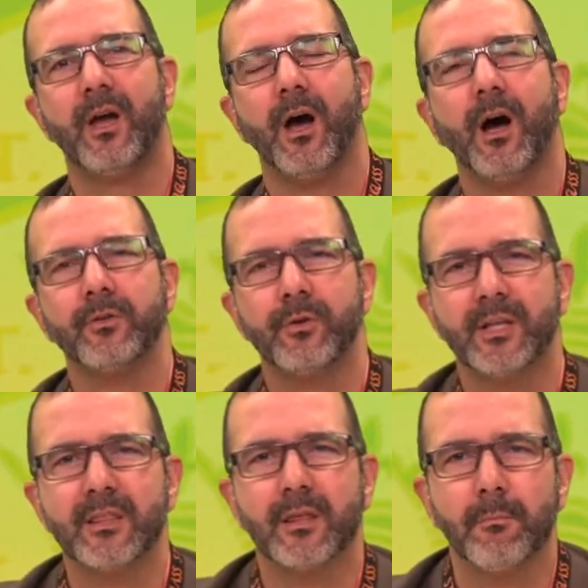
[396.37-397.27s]

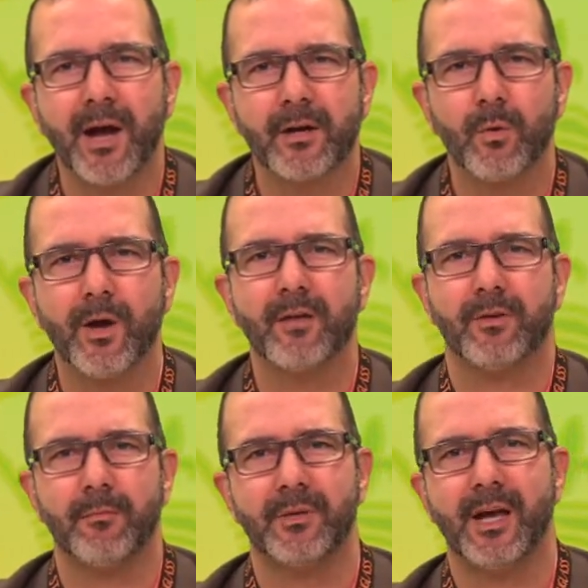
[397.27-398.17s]
underneath the microwave
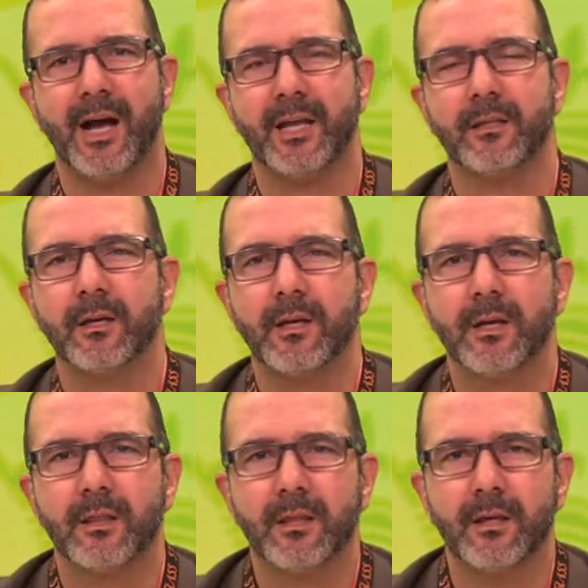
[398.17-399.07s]
and behind
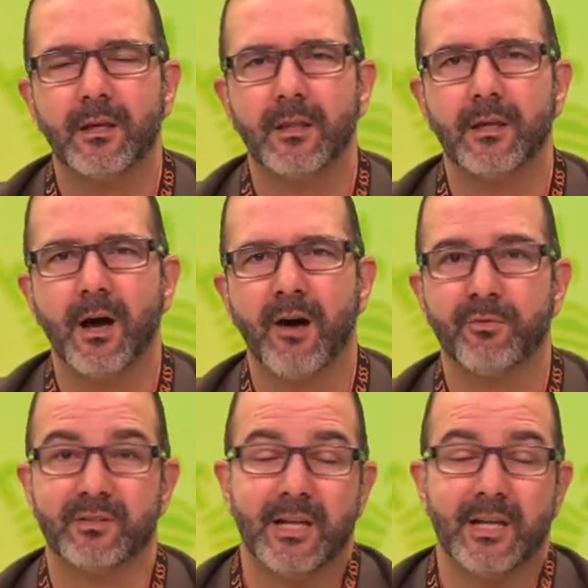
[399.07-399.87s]
the office.